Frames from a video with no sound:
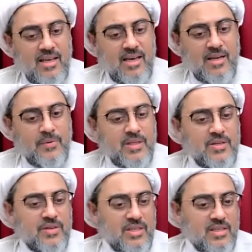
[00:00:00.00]
and when he
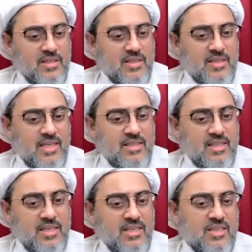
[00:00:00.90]
reaches his
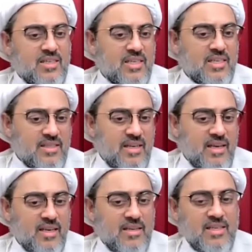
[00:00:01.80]
destination, he's
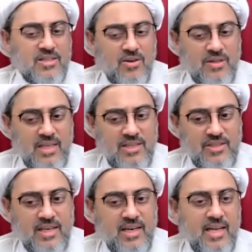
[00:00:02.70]
tired, he's got that
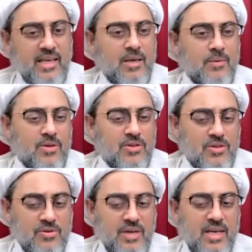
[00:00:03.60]
jet lag, he wants
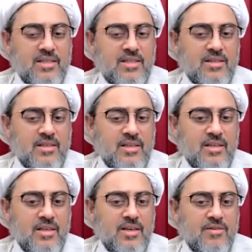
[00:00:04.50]
to rest
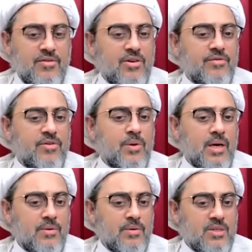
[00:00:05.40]
for a few
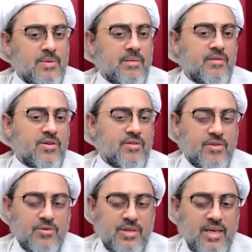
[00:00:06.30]
hours, maybe for a
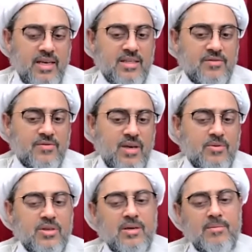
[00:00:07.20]
few days, for him
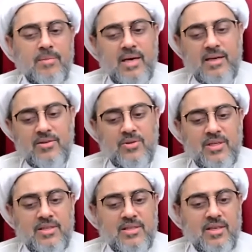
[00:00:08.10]
to come back to
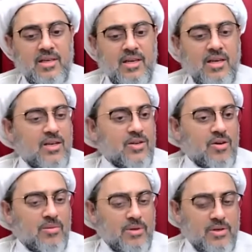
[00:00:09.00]
his
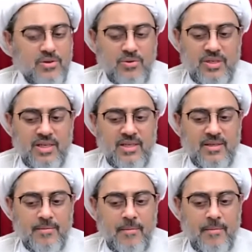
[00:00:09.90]
normal routine.